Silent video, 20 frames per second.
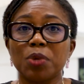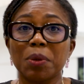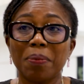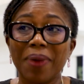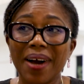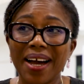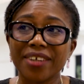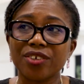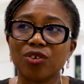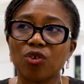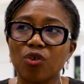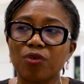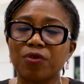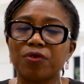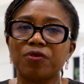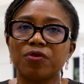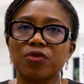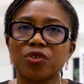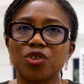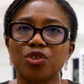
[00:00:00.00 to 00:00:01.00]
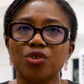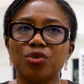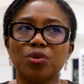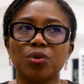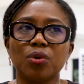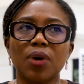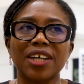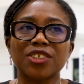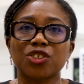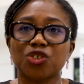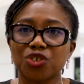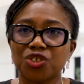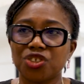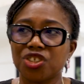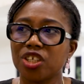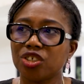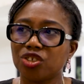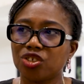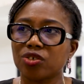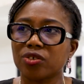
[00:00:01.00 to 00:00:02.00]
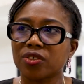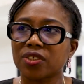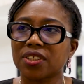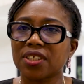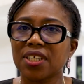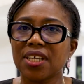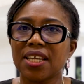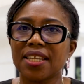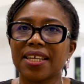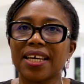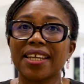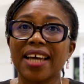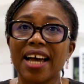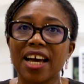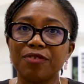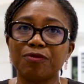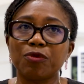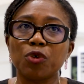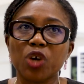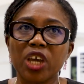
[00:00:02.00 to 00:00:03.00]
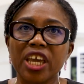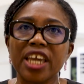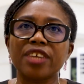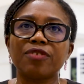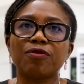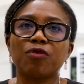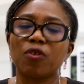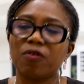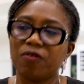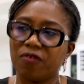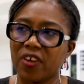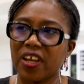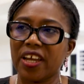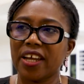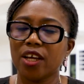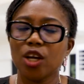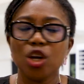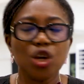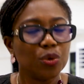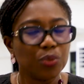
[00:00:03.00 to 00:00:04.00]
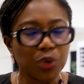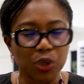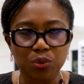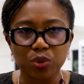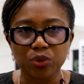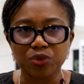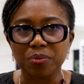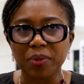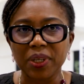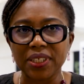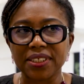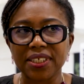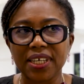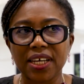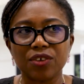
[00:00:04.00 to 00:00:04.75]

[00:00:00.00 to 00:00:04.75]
be part of, associations that advocate for fair recruitment.